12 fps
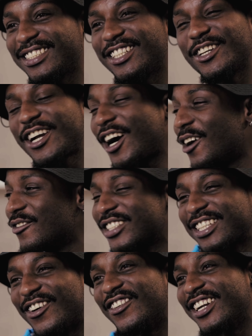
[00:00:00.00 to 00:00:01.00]
You can't miss
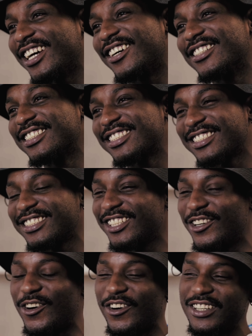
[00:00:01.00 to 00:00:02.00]
someone else, you
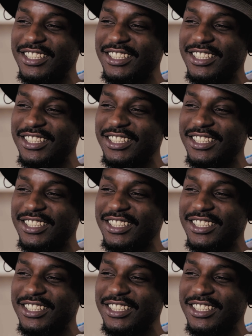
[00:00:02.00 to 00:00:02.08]
know.